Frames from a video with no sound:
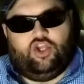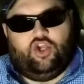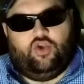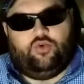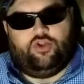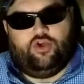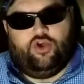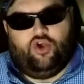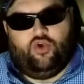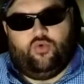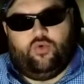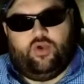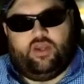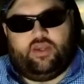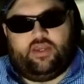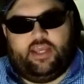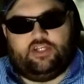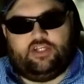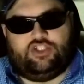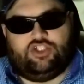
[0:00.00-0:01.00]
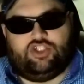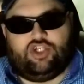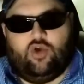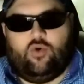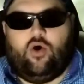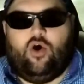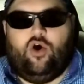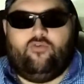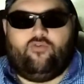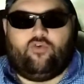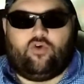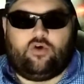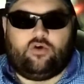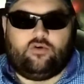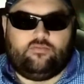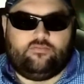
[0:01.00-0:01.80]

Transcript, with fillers: You do in case you go over.